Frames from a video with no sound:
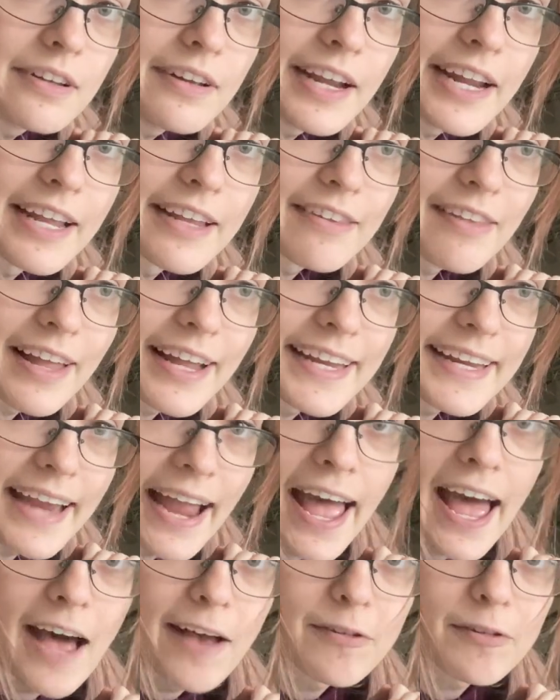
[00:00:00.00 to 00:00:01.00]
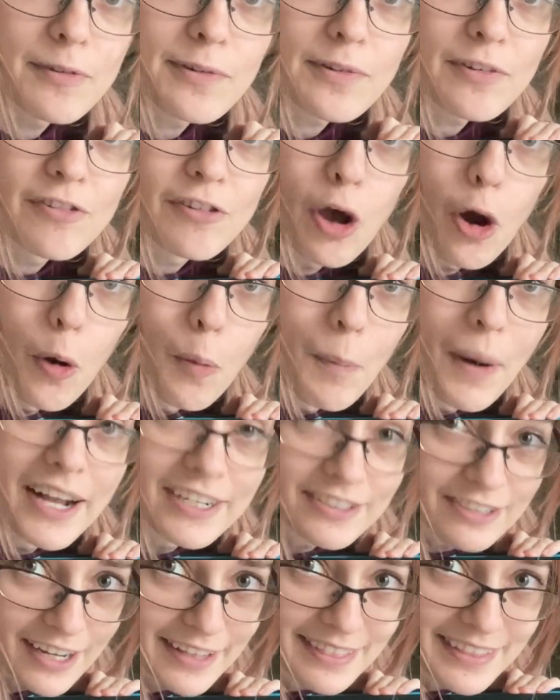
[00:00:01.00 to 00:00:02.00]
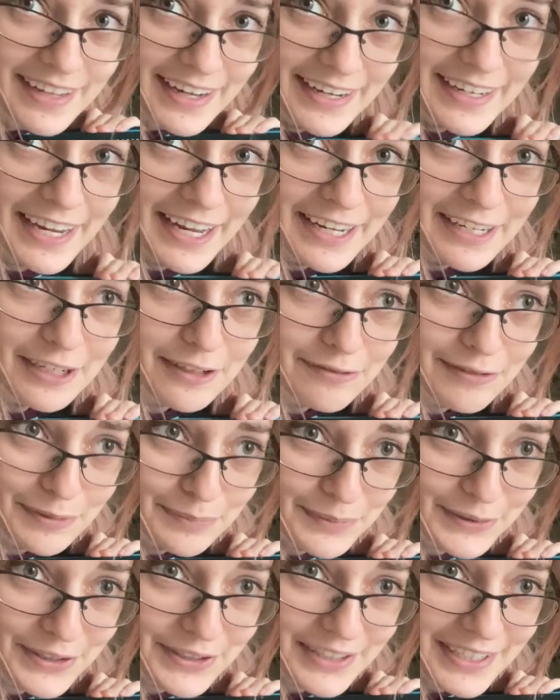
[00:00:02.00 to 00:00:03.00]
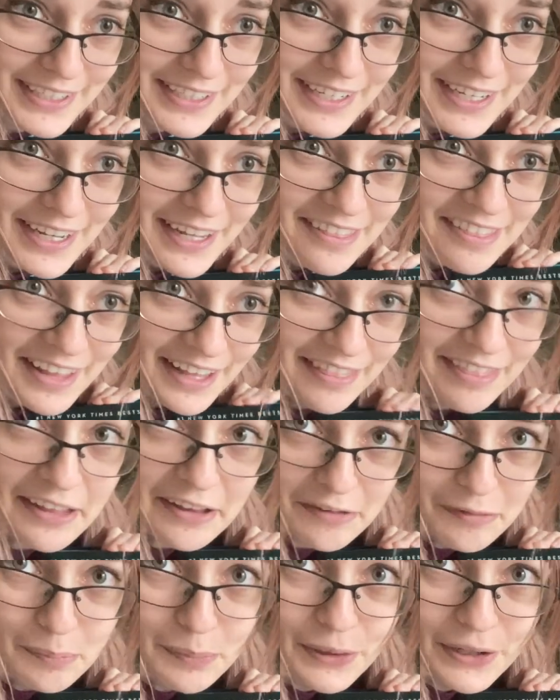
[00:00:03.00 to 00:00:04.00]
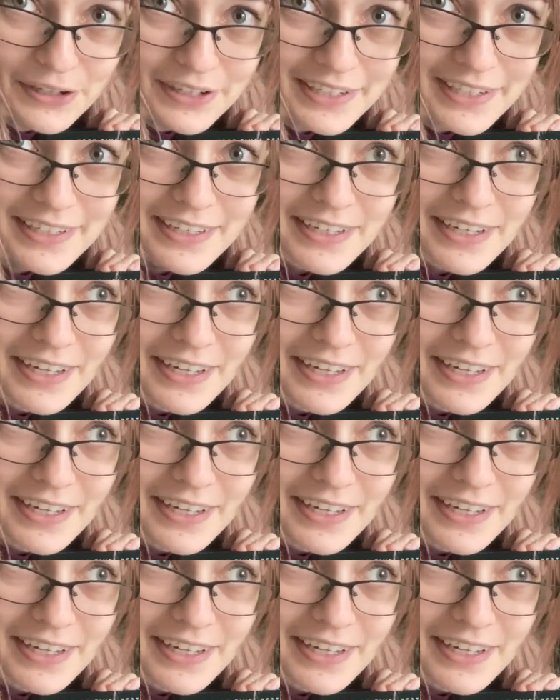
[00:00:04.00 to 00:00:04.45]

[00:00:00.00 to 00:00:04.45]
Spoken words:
and like gasped so much at an end of a book than this book.